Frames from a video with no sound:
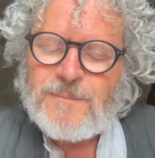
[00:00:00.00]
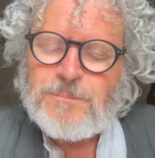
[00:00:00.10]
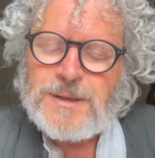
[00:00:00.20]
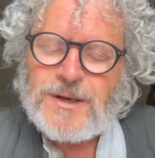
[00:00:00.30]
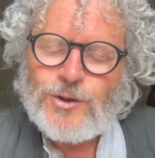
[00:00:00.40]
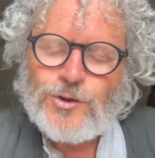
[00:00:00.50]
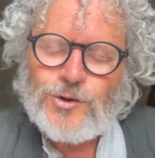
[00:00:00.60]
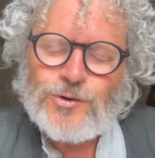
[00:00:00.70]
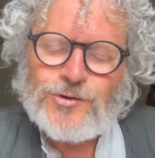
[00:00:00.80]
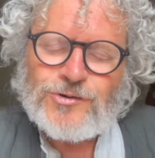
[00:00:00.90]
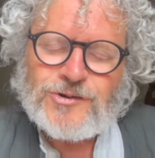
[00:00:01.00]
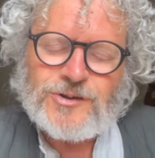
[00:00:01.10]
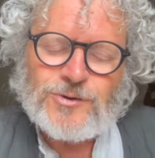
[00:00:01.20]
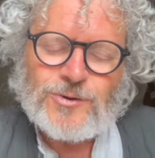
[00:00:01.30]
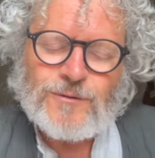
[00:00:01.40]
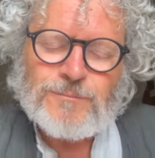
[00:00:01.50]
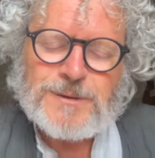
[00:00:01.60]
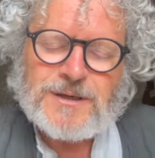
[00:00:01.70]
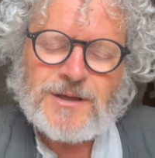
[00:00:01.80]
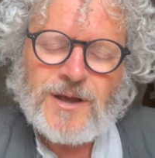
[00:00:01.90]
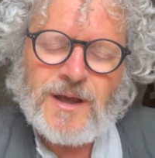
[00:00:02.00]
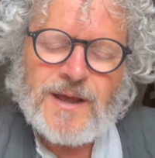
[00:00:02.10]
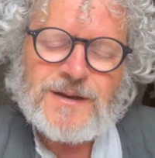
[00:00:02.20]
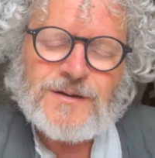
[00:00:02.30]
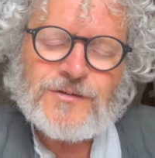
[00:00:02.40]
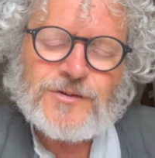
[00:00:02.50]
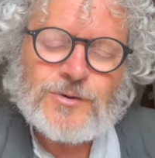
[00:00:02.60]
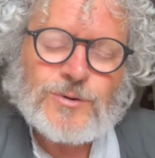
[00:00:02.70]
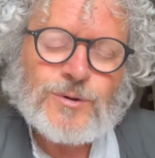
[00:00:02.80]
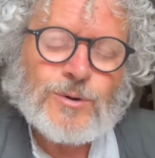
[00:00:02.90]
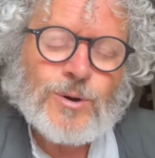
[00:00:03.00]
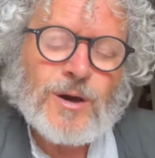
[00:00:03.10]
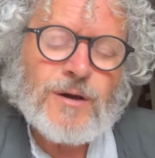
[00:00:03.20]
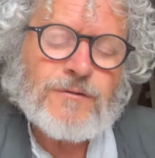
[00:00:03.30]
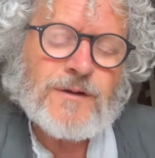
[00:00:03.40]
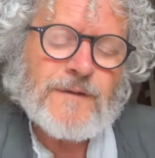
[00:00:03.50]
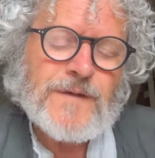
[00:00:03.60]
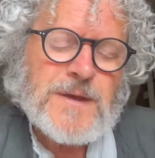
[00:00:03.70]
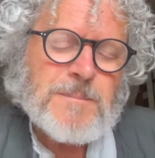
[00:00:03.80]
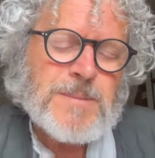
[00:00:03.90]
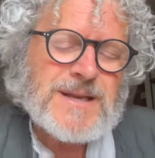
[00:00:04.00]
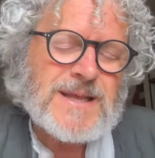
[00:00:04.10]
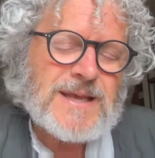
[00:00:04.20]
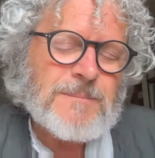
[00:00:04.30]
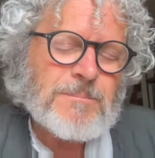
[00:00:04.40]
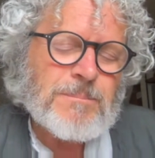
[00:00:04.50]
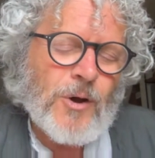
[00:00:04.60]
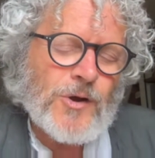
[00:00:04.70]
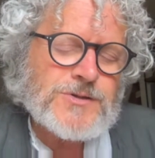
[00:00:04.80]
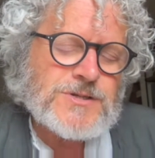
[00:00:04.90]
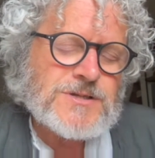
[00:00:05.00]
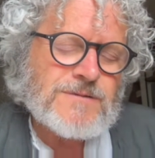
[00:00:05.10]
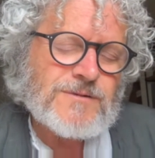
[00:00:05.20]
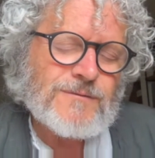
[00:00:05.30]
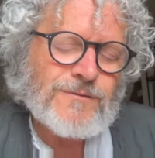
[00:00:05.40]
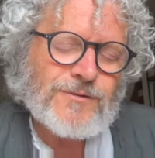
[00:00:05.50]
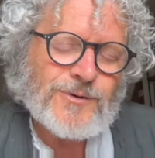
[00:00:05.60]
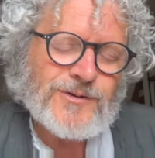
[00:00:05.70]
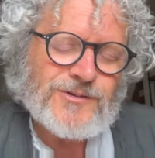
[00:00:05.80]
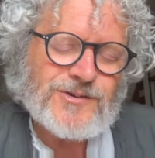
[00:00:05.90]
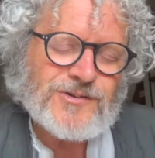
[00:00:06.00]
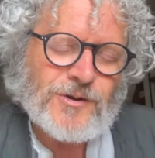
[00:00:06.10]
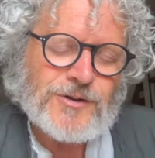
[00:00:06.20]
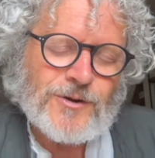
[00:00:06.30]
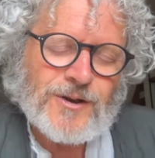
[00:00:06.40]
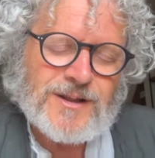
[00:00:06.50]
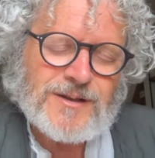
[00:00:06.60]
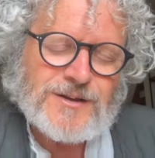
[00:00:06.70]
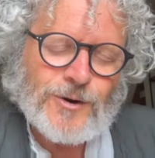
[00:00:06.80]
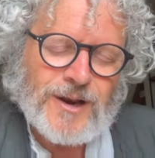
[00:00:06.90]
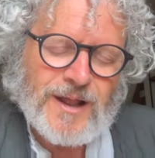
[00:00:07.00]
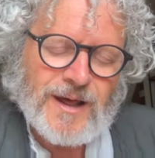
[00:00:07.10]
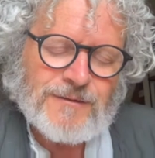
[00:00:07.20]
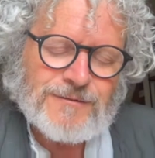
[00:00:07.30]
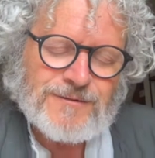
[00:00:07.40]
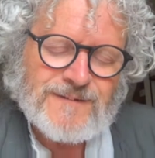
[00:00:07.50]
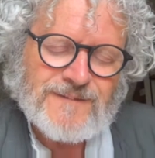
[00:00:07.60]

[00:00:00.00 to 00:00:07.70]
been good to you, who've been kind to you, who have been positive influences in your life,